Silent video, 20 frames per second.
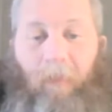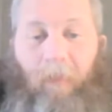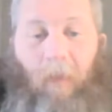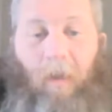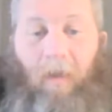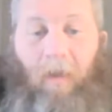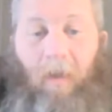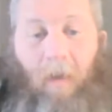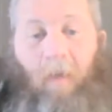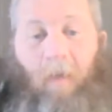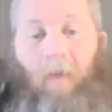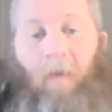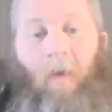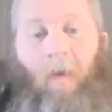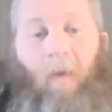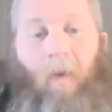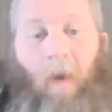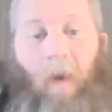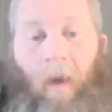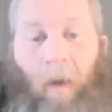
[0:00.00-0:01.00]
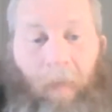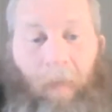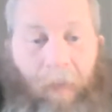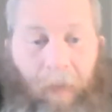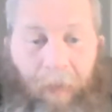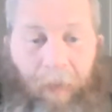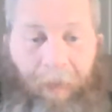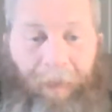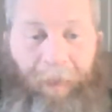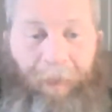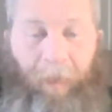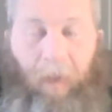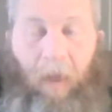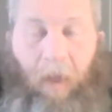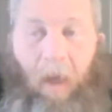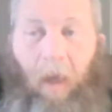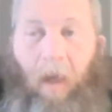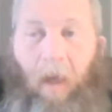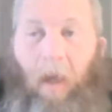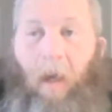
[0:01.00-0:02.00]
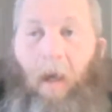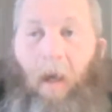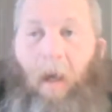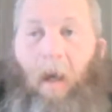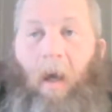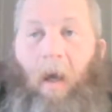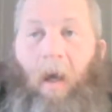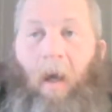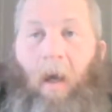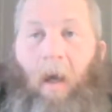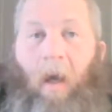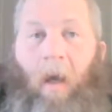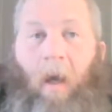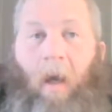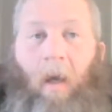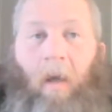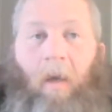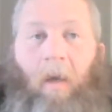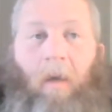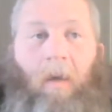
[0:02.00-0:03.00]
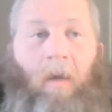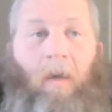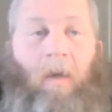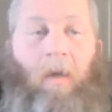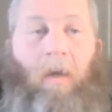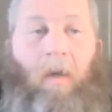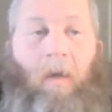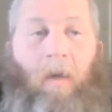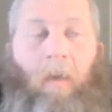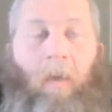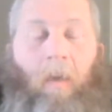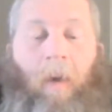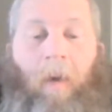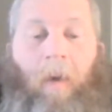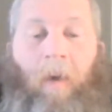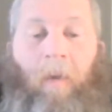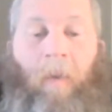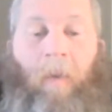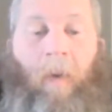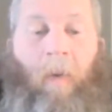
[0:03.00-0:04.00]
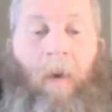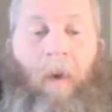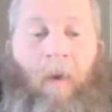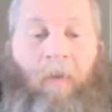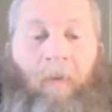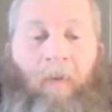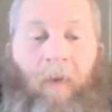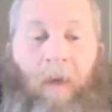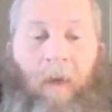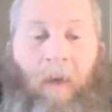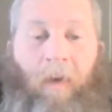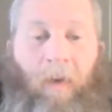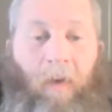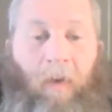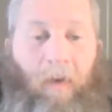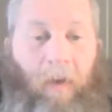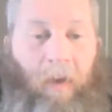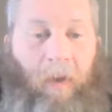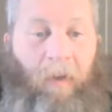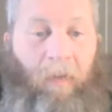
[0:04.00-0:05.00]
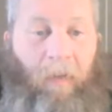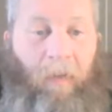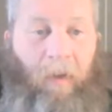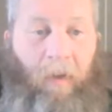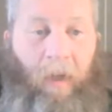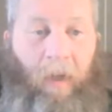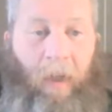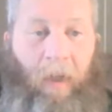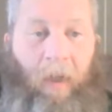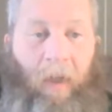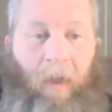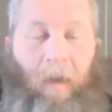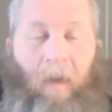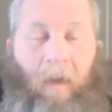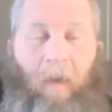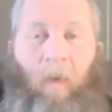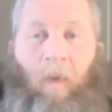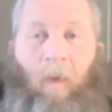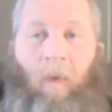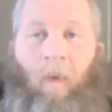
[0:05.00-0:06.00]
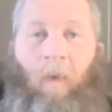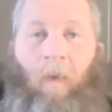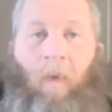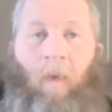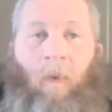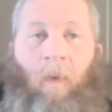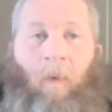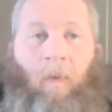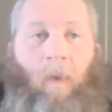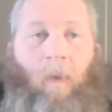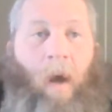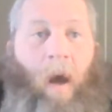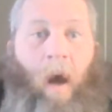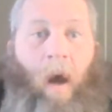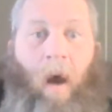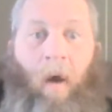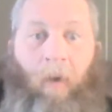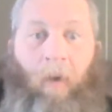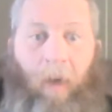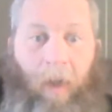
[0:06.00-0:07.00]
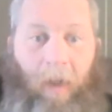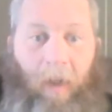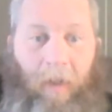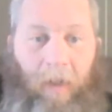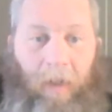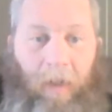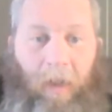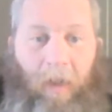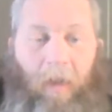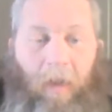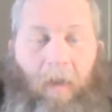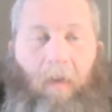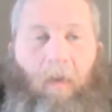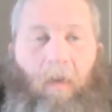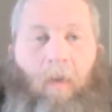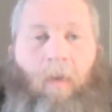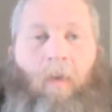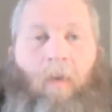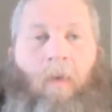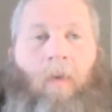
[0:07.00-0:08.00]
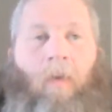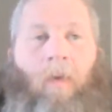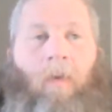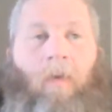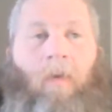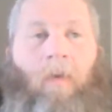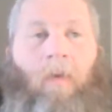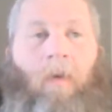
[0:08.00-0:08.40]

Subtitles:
something's going to happen. And my wife will get called into work again, or I'll get sick, or